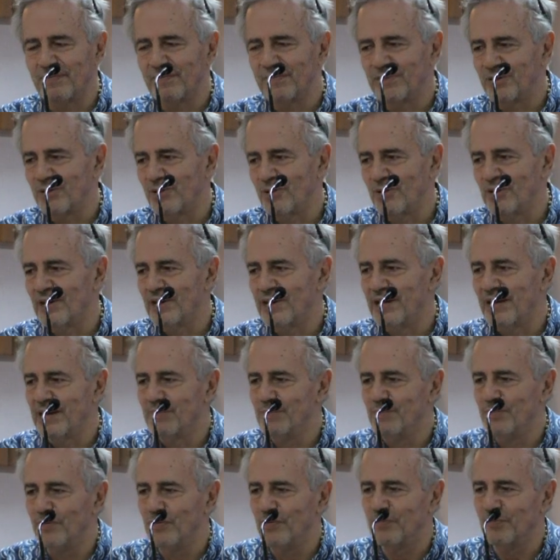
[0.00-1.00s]
of the
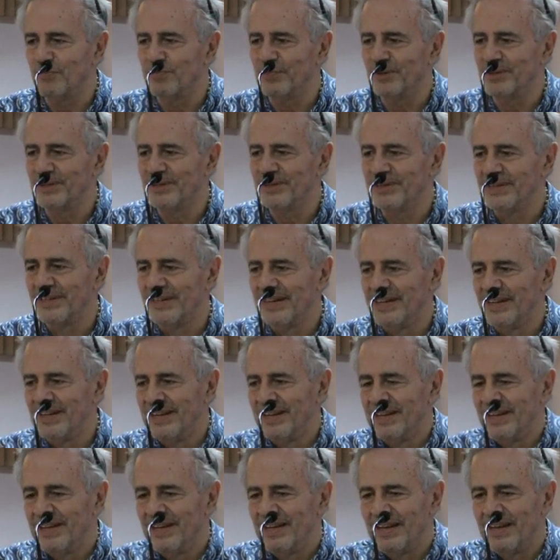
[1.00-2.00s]
non-aligned movement.
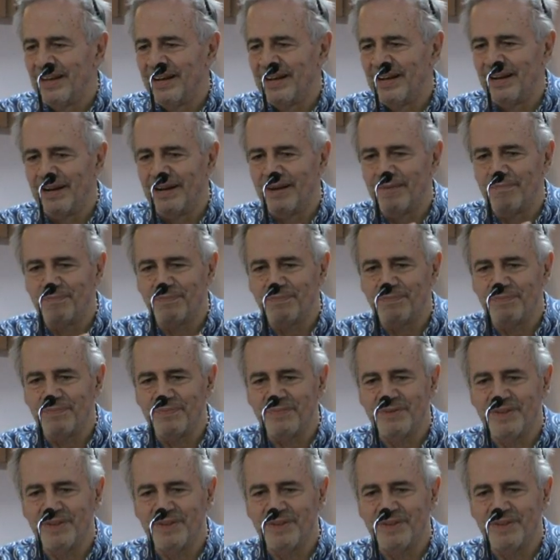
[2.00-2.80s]
Um,